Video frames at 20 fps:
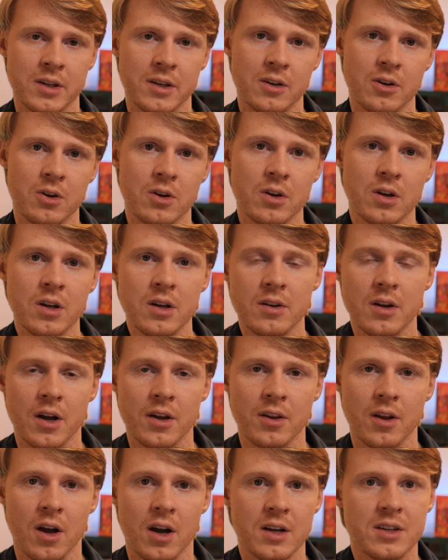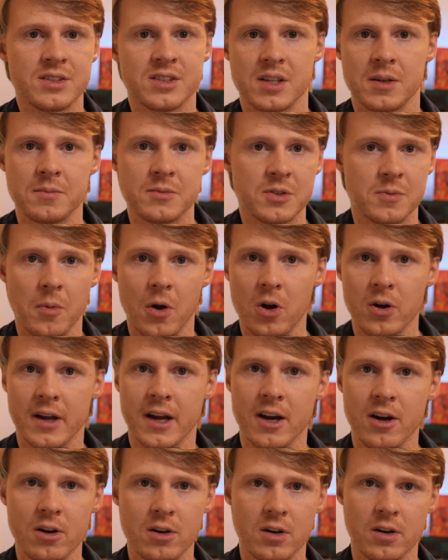you're going to unlock some small
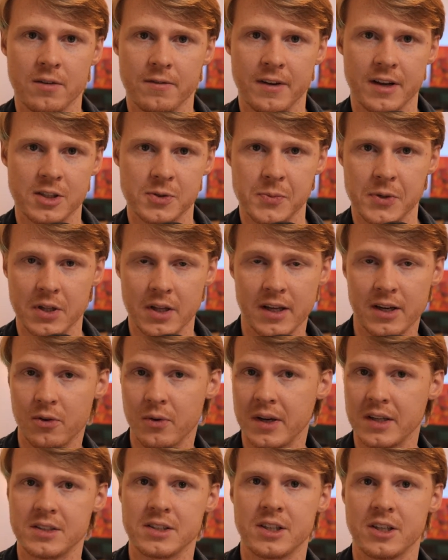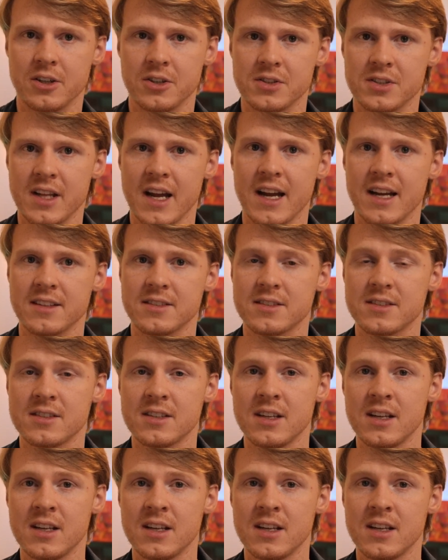character advancement, like raising your stats.